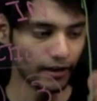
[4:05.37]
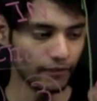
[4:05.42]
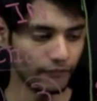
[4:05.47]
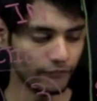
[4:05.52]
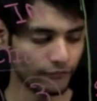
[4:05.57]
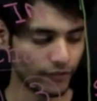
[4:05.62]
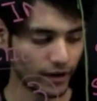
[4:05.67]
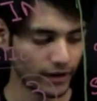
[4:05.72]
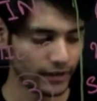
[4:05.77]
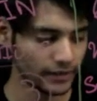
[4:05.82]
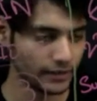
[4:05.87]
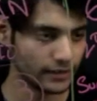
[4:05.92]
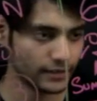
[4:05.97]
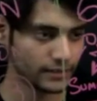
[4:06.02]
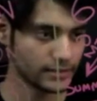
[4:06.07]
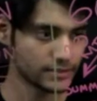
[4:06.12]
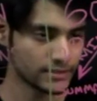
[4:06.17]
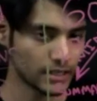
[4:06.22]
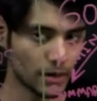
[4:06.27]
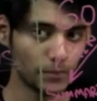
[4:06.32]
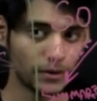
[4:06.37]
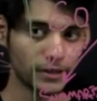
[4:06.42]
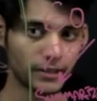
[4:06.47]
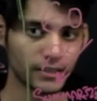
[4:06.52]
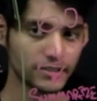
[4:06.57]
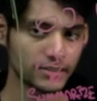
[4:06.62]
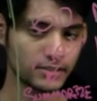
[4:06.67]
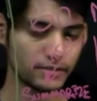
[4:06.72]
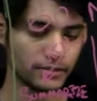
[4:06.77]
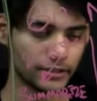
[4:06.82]
while
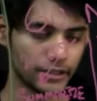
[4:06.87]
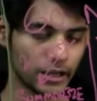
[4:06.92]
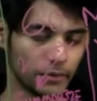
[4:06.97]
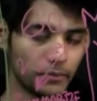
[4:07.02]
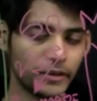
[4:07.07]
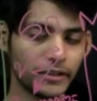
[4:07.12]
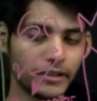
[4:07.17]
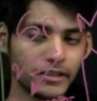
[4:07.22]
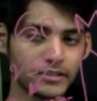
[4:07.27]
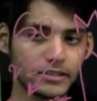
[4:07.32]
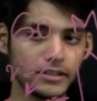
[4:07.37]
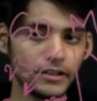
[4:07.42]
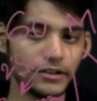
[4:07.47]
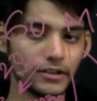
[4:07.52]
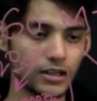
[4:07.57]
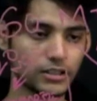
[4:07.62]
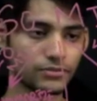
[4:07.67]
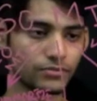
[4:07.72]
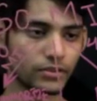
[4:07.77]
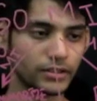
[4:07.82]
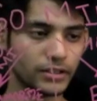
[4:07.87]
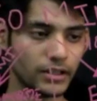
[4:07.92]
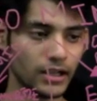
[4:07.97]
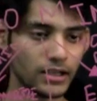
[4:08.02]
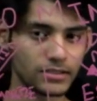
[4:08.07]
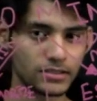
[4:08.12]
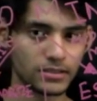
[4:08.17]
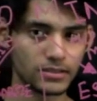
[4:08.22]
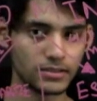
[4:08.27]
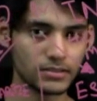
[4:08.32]
simultaneously transferring the
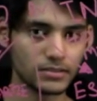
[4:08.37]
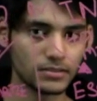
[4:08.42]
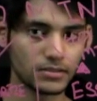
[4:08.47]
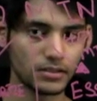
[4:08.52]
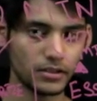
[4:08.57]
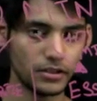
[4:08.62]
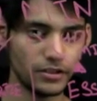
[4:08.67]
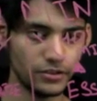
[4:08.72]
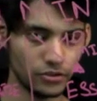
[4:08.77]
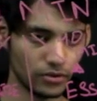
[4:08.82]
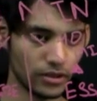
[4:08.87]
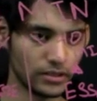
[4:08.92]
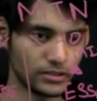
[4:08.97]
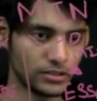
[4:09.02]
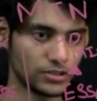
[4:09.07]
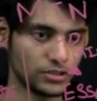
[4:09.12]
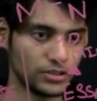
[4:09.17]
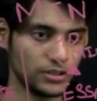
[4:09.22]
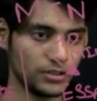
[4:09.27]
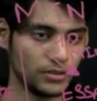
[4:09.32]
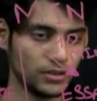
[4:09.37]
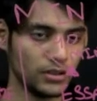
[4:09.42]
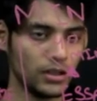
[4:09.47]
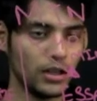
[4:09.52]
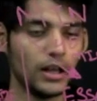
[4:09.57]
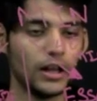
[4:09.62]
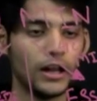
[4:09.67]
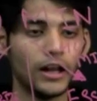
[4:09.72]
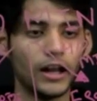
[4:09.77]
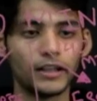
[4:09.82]
answers in your answer sheet.
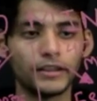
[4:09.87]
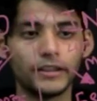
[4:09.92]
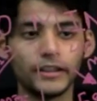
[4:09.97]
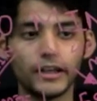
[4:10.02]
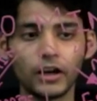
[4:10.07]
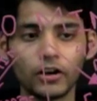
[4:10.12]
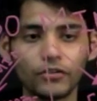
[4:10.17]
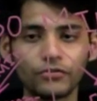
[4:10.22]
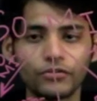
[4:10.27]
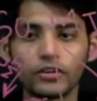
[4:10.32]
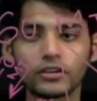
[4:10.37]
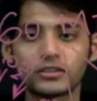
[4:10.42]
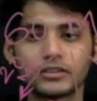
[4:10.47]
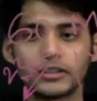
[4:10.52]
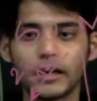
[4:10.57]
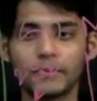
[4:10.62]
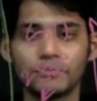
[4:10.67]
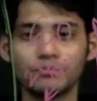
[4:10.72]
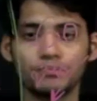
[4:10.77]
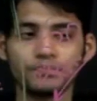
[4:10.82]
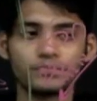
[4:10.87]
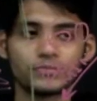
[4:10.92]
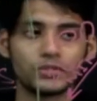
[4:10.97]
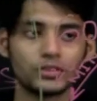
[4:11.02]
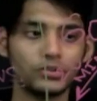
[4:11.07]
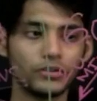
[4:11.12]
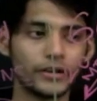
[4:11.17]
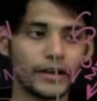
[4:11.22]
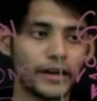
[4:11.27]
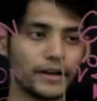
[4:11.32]
At the end of your exam,
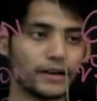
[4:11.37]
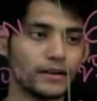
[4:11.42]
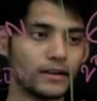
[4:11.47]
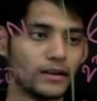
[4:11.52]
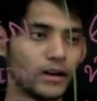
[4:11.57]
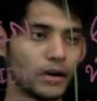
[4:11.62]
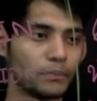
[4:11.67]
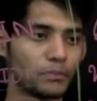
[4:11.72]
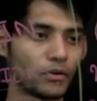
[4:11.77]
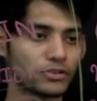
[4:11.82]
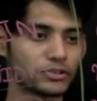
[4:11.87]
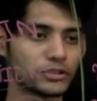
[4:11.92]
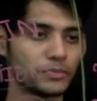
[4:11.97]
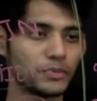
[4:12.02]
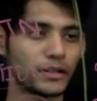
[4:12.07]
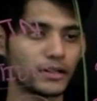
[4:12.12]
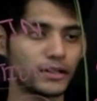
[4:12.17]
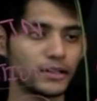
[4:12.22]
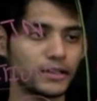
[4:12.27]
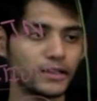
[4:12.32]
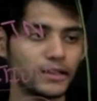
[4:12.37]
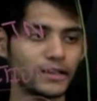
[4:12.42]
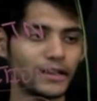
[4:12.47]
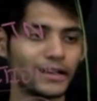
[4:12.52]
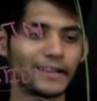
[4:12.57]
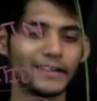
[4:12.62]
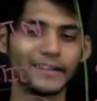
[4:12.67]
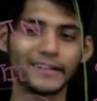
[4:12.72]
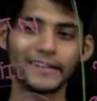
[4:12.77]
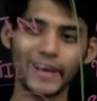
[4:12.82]
you get approximately
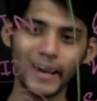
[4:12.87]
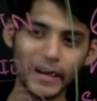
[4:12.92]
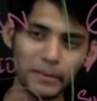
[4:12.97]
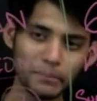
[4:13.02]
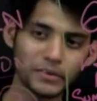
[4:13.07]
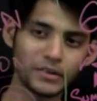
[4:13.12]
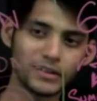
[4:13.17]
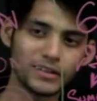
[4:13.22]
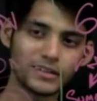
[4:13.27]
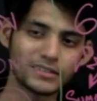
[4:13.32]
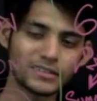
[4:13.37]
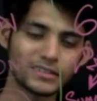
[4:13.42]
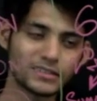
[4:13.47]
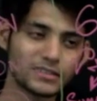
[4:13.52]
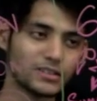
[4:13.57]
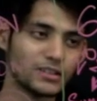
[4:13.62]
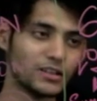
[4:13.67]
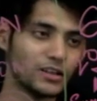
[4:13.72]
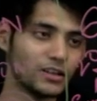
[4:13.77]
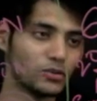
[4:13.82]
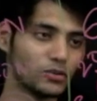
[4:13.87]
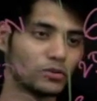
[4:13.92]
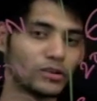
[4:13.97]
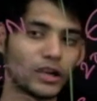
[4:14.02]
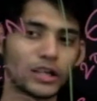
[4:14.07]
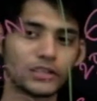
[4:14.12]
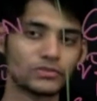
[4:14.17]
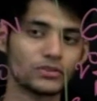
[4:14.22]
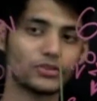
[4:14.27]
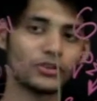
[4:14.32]
10 minutes to
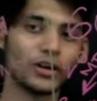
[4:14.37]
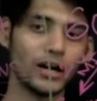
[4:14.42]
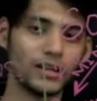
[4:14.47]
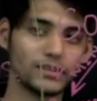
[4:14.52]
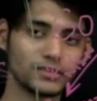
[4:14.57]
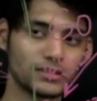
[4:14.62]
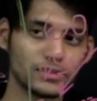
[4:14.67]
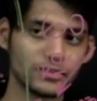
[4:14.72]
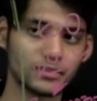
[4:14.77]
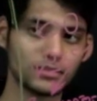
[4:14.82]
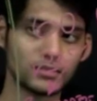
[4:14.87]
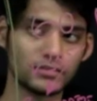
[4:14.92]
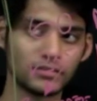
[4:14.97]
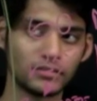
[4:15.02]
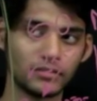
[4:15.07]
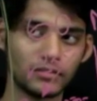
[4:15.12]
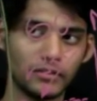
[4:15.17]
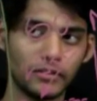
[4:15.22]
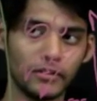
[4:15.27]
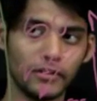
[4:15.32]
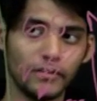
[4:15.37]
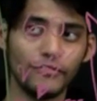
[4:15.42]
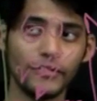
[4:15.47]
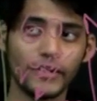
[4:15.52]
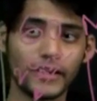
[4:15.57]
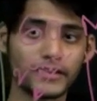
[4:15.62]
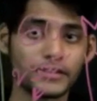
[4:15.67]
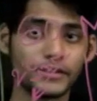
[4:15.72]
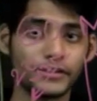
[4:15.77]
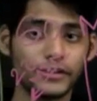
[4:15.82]
transfer your answers,
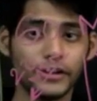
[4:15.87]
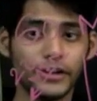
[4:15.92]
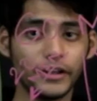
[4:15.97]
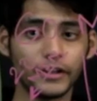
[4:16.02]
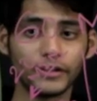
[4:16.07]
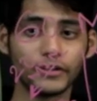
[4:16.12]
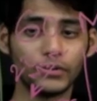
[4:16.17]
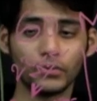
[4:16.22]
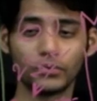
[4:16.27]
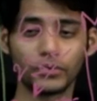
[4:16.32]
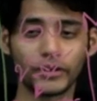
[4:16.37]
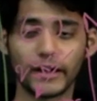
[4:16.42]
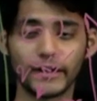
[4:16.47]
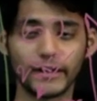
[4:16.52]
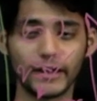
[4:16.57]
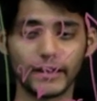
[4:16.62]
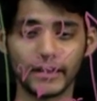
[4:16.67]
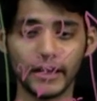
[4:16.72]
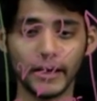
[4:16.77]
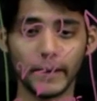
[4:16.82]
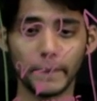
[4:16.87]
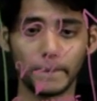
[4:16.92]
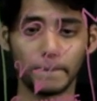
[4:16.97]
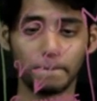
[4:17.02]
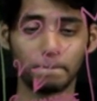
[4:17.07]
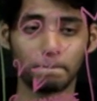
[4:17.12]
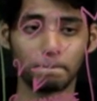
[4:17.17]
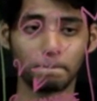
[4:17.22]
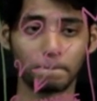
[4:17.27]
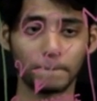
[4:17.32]
whereas in reading you don't get that time.
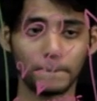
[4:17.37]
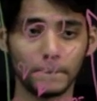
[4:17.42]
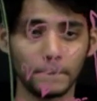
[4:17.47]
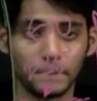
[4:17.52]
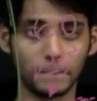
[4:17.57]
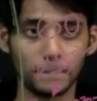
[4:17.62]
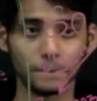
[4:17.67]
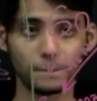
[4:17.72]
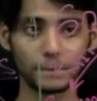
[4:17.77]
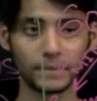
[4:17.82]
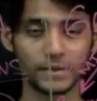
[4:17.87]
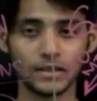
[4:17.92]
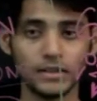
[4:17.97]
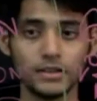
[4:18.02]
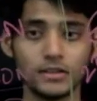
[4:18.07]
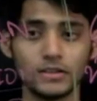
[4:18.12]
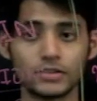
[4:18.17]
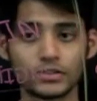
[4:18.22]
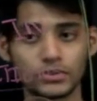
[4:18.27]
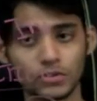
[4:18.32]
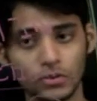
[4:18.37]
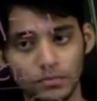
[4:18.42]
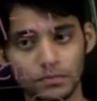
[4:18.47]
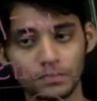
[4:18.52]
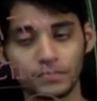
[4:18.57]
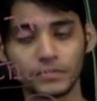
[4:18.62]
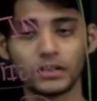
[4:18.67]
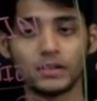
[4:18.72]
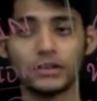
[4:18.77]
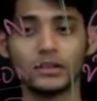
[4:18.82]
So
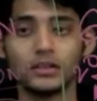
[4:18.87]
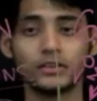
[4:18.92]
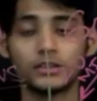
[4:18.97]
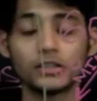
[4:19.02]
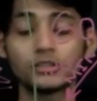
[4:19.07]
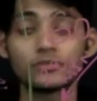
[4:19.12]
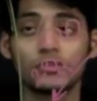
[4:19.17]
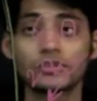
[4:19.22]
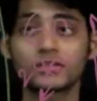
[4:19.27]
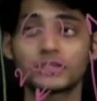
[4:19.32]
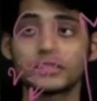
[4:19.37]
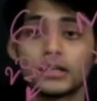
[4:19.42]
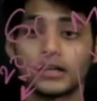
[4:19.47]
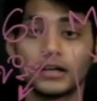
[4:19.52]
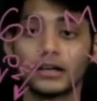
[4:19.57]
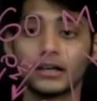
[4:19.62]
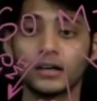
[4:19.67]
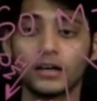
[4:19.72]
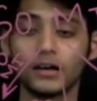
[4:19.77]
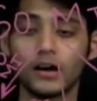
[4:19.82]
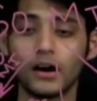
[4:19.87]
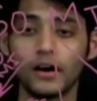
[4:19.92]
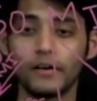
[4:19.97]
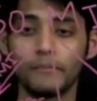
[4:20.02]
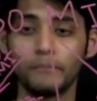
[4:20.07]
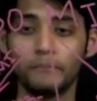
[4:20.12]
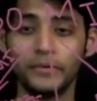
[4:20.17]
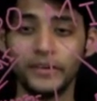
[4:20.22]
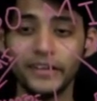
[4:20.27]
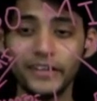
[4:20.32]
this was the
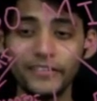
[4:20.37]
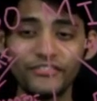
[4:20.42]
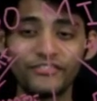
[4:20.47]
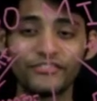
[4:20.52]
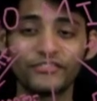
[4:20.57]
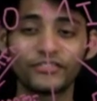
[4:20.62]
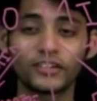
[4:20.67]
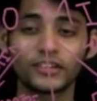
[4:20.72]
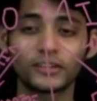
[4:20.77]
brief